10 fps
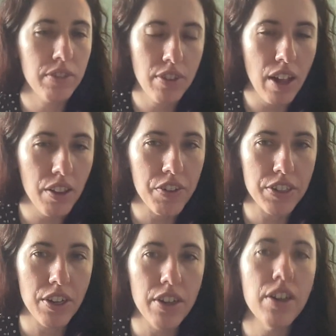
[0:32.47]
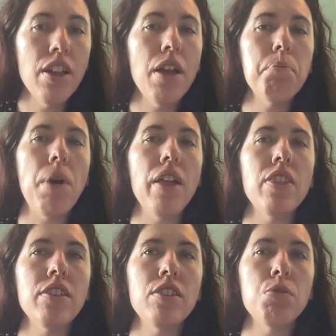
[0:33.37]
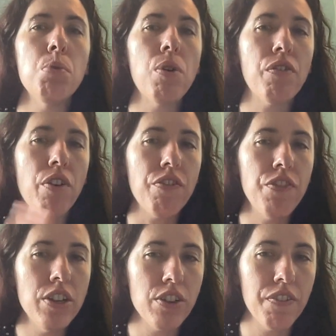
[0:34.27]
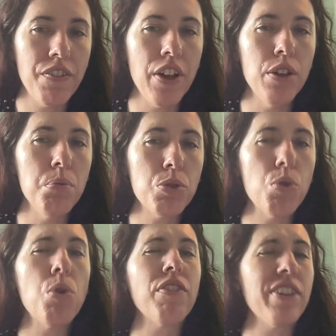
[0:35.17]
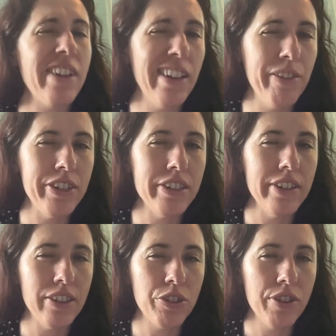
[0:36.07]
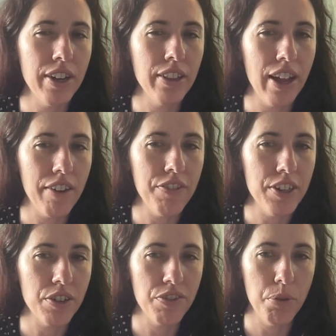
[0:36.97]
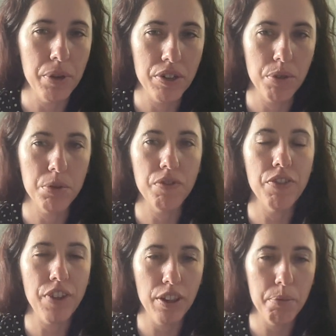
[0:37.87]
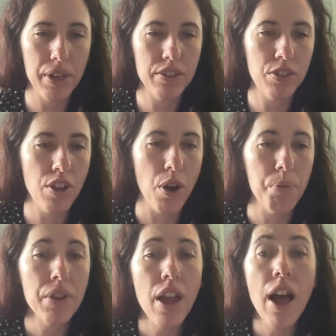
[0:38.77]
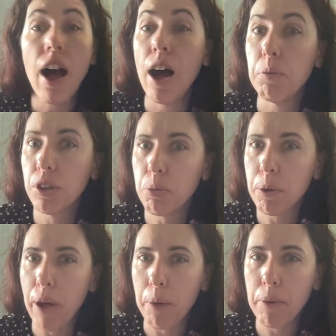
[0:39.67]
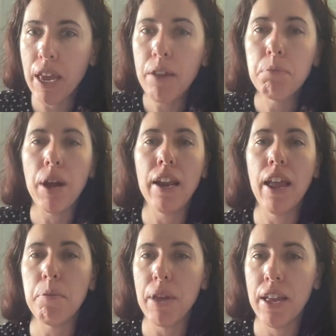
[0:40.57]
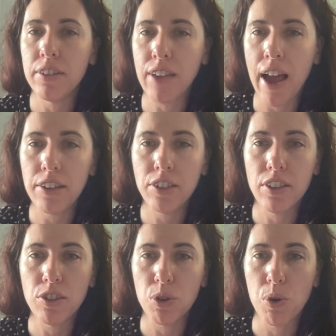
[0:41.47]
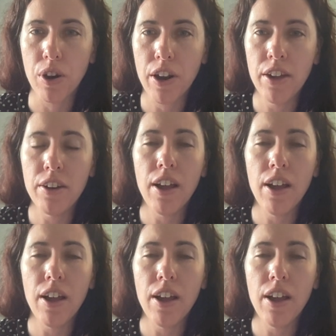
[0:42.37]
television, but this is more for feature films or for television that's treated like a feature film in terms of development. So a little bit about me. My name is Ashley Zahorian